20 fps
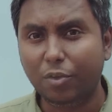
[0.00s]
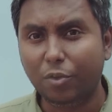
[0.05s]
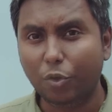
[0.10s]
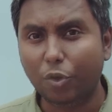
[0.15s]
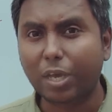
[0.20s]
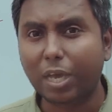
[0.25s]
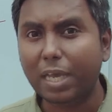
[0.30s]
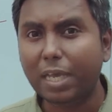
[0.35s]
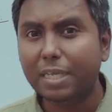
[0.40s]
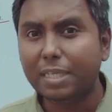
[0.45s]

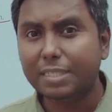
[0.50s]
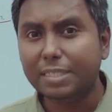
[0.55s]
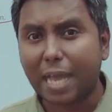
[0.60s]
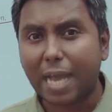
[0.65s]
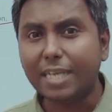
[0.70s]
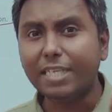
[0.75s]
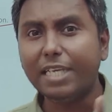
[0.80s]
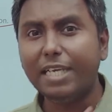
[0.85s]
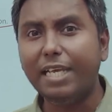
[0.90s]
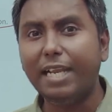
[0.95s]
Okay,
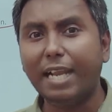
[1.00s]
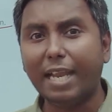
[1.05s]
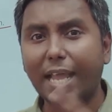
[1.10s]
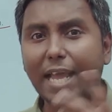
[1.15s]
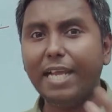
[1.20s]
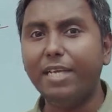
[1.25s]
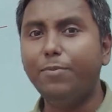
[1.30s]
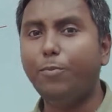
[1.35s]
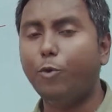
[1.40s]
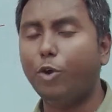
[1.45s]
that
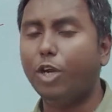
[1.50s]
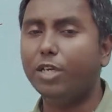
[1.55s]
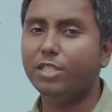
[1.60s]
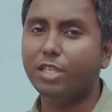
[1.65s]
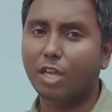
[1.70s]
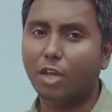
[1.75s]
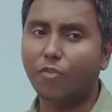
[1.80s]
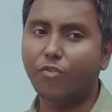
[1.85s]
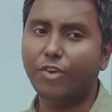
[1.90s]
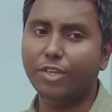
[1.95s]
inland
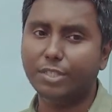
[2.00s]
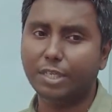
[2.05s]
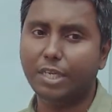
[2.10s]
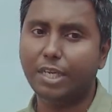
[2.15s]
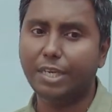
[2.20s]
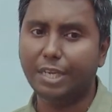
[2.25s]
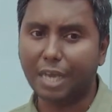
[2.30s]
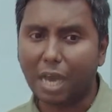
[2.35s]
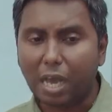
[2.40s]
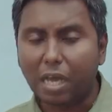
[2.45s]
production of fish in
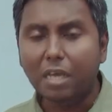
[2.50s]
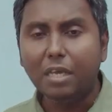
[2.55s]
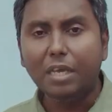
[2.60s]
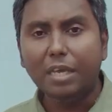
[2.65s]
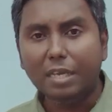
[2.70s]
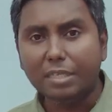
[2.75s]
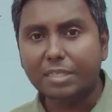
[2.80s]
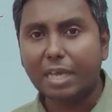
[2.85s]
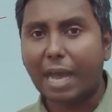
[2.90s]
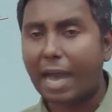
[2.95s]
India
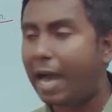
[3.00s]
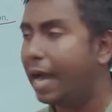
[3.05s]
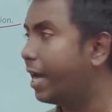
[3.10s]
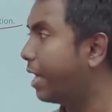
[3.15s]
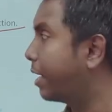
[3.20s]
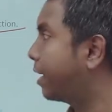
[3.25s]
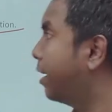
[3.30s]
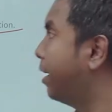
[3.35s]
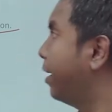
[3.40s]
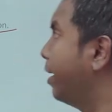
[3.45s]
is
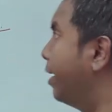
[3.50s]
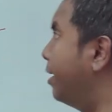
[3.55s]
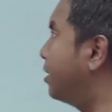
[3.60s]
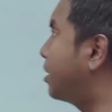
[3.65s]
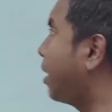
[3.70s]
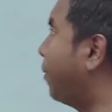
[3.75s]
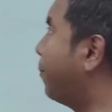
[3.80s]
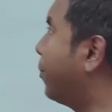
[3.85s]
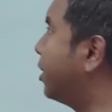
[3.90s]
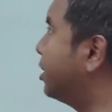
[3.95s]
higher in
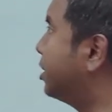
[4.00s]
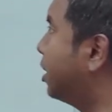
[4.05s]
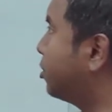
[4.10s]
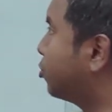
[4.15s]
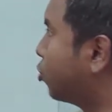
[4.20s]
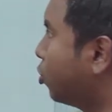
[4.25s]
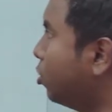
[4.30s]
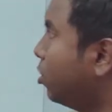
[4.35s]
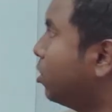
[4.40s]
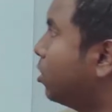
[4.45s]
comparison to